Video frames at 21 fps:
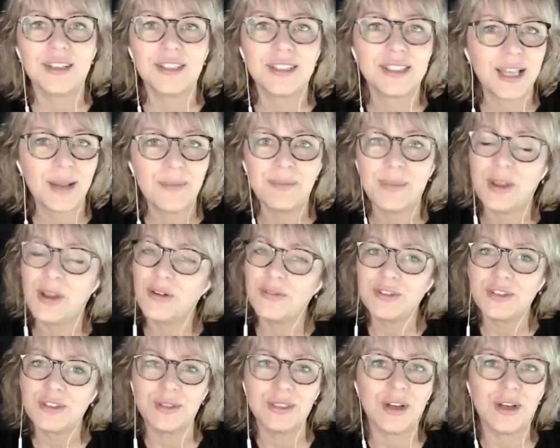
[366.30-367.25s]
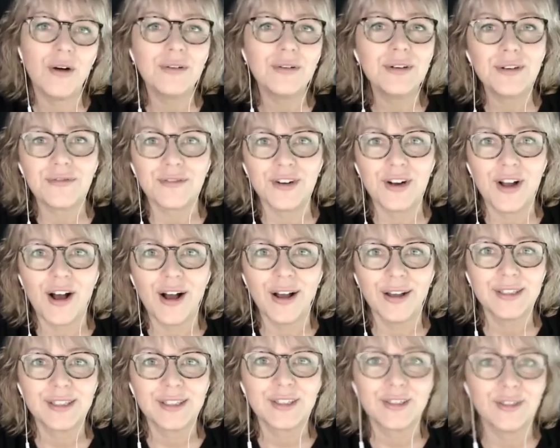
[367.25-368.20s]
sent me off to a whole different
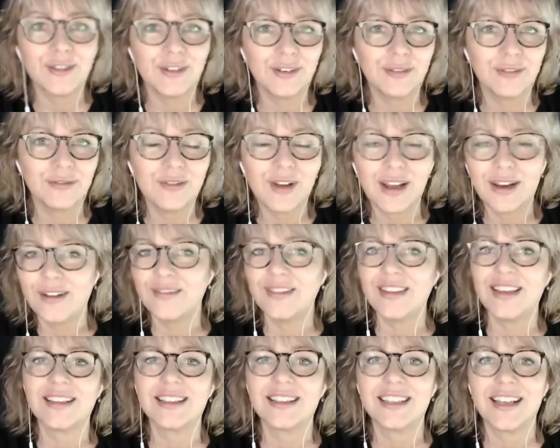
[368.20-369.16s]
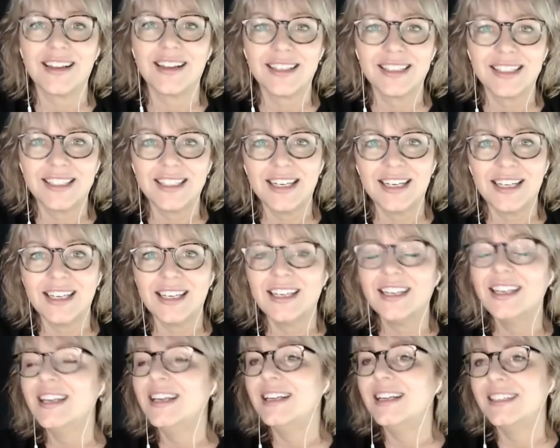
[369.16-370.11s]
high school right over the other side of the
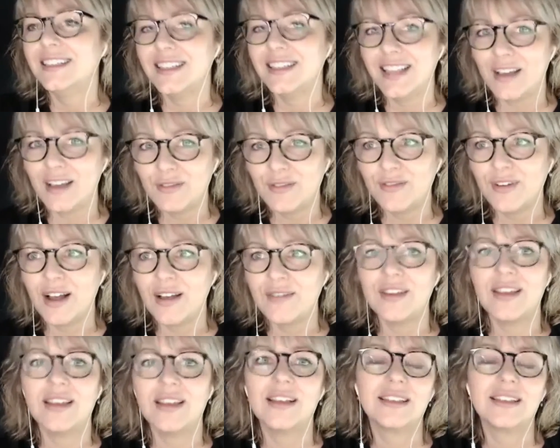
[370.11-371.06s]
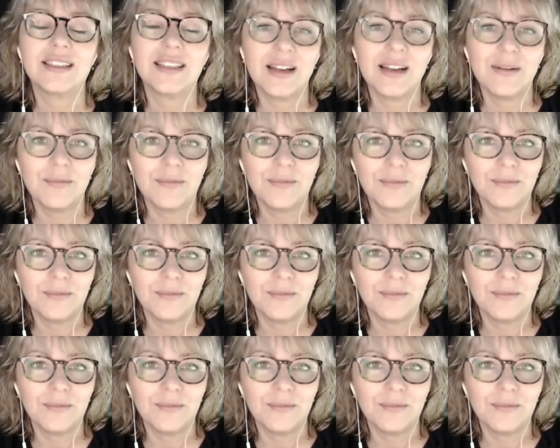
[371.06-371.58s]
city. Did that for 5 years, then